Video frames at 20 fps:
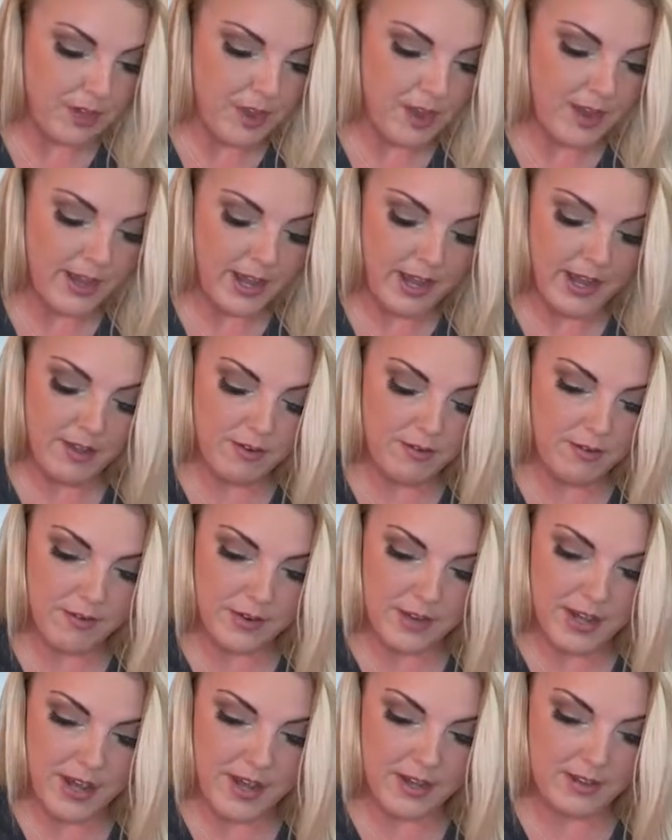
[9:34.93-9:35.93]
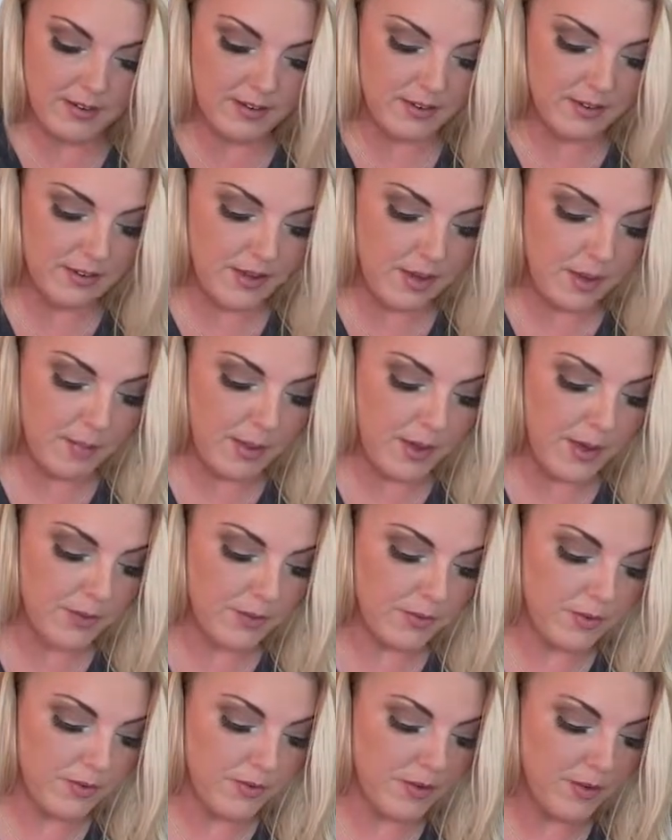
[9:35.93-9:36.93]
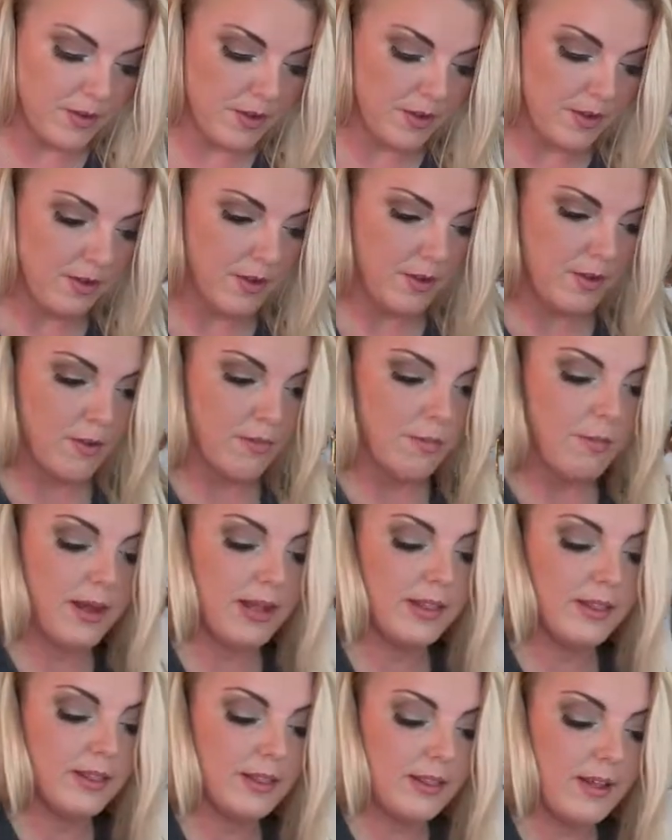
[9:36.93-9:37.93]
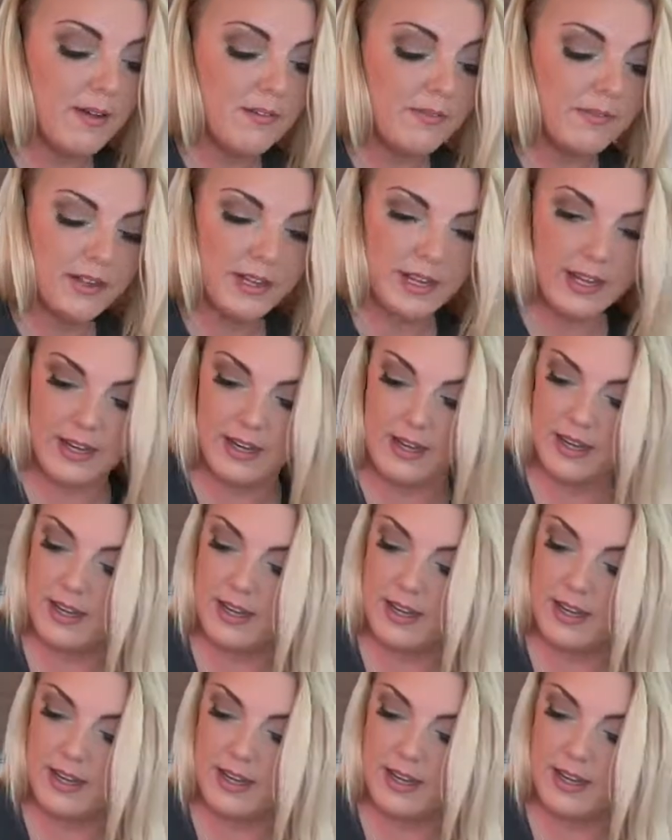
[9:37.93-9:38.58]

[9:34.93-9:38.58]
I can't forget about my lovely